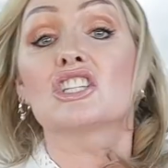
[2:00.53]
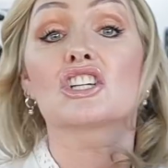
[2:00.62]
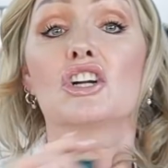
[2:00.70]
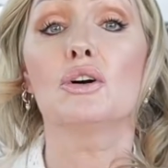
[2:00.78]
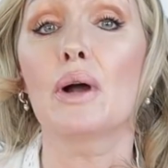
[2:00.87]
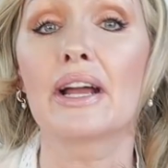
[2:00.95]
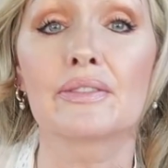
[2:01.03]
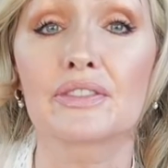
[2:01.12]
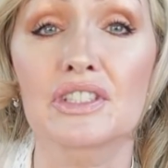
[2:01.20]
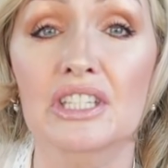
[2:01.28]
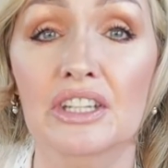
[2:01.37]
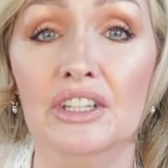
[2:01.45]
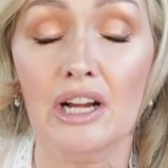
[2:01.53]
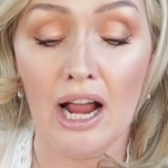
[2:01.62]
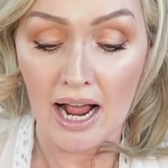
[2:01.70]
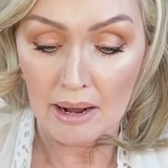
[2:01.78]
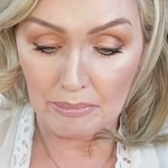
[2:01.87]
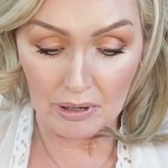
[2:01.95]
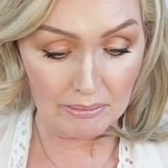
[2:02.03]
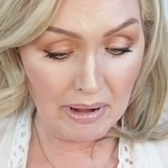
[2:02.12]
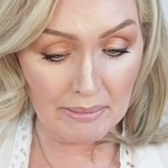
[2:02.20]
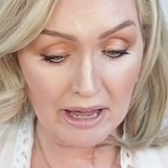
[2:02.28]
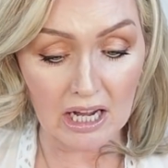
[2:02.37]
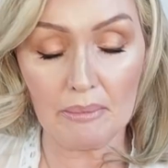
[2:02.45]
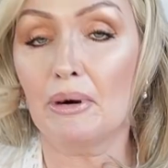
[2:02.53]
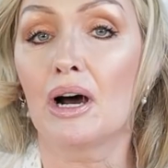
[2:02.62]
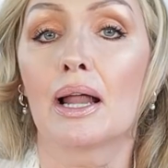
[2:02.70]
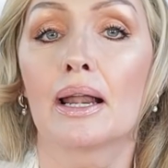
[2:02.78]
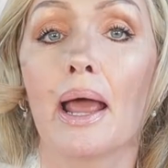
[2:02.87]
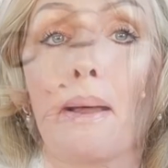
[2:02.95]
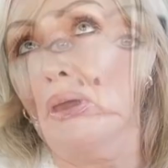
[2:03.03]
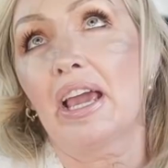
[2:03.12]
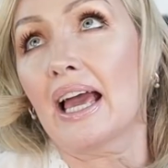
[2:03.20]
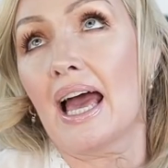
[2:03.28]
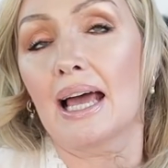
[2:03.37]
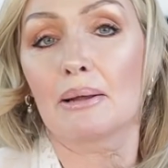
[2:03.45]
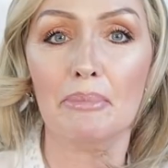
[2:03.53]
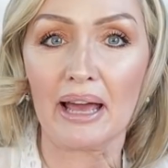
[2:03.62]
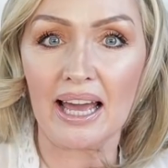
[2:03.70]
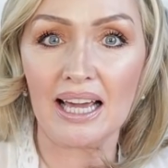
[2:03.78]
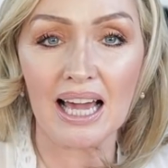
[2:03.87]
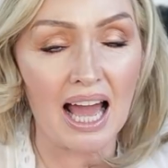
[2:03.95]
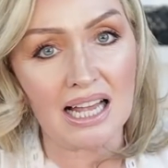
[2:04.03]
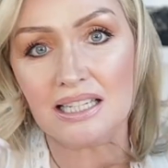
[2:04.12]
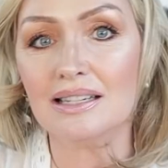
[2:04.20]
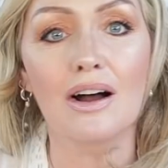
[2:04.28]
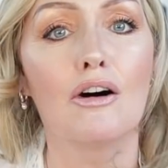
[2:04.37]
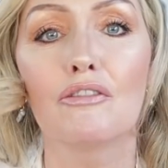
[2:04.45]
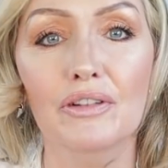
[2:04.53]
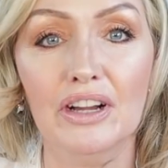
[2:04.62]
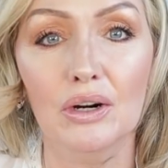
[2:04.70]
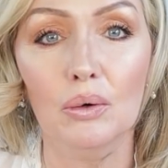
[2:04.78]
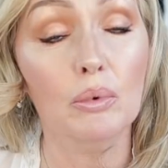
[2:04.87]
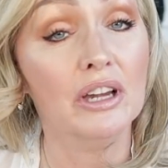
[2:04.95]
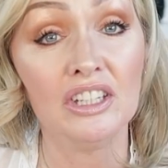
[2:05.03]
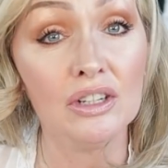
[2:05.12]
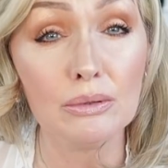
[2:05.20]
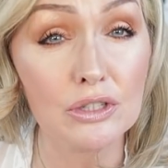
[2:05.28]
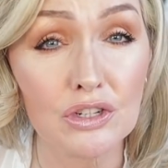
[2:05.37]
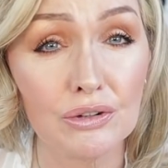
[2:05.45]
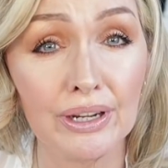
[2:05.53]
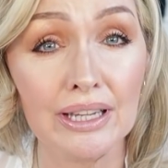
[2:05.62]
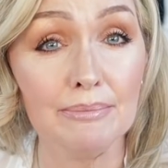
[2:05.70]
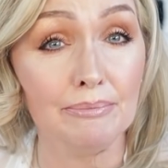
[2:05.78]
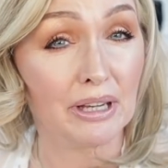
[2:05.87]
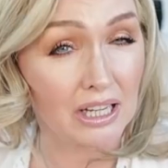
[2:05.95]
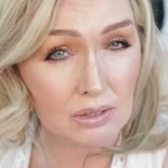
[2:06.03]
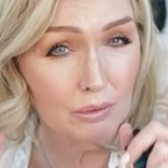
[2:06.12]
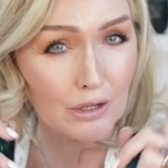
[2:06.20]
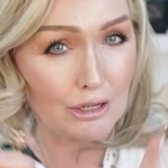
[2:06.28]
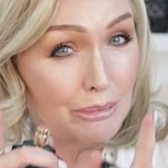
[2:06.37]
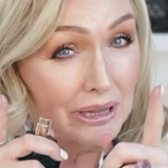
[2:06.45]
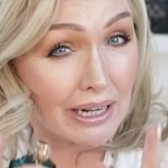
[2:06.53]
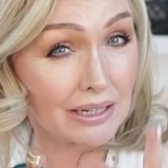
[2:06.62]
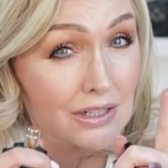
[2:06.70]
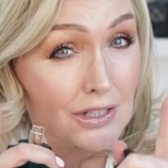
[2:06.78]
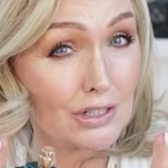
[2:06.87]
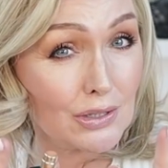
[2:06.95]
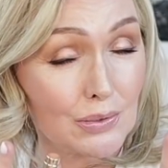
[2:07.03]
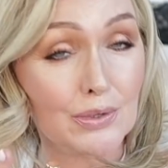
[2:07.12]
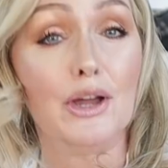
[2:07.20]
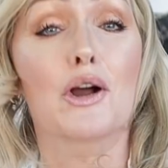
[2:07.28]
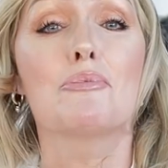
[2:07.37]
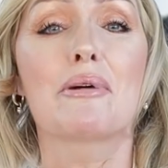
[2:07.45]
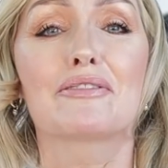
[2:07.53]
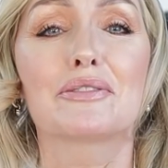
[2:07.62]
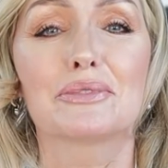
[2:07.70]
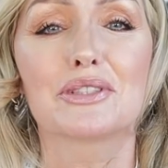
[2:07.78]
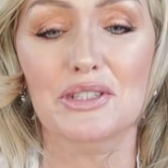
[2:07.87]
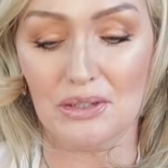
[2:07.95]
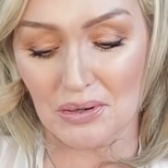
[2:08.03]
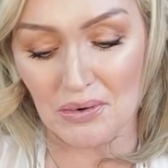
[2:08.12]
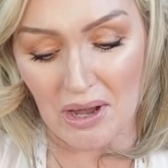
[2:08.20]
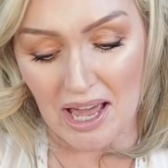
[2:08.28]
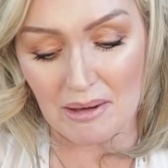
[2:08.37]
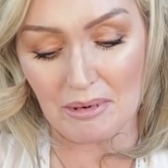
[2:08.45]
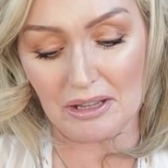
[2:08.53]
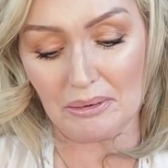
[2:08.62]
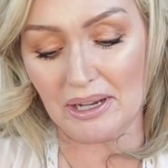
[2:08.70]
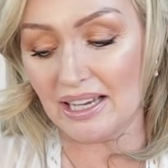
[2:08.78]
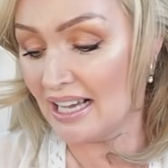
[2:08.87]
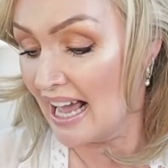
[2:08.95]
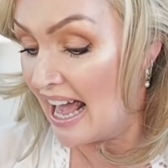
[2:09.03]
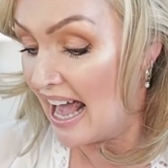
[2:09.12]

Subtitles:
to go out for dinner, put my makeup on, pick a handbag, and off we go. We can always dream because we're going to be there soon. I hope everyone's doing okay, by the way.